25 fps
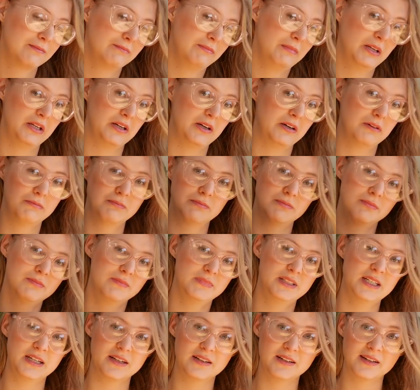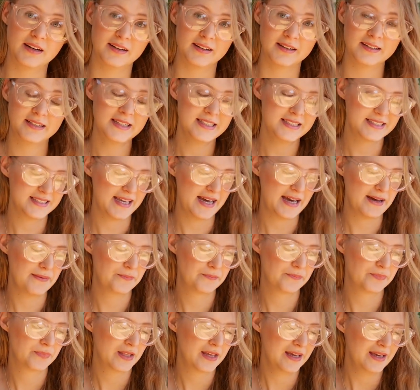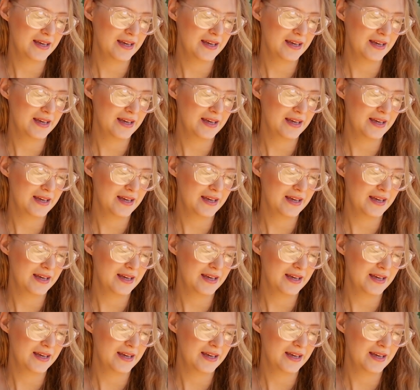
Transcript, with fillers: you know, terracotta does that.